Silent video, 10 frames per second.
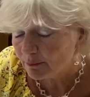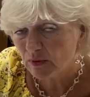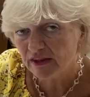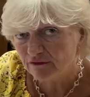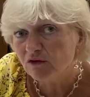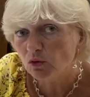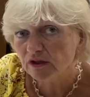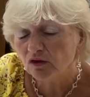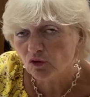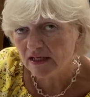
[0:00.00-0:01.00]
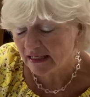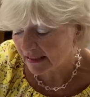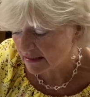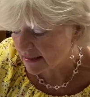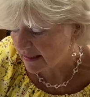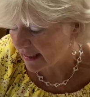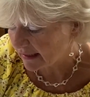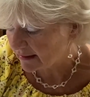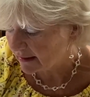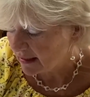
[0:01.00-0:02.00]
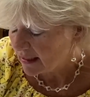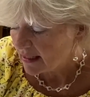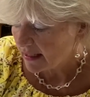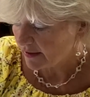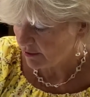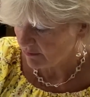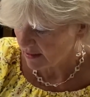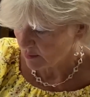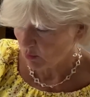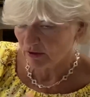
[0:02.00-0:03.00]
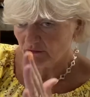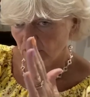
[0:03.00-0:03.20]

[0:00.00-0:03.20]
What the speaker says: but they're £43.99. And there is one of